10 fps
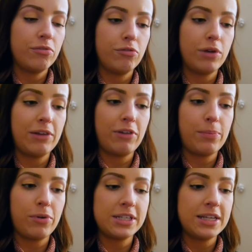Really, really
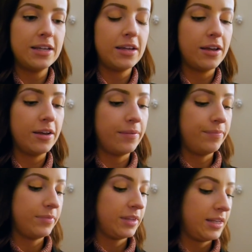pretty.
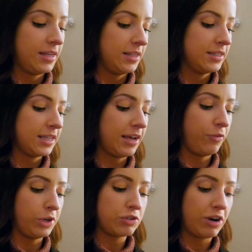So yeah,
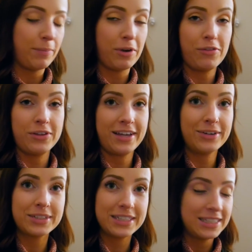I've already tried both of those
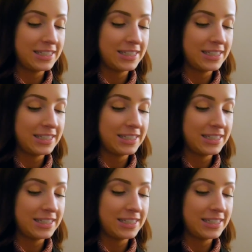out.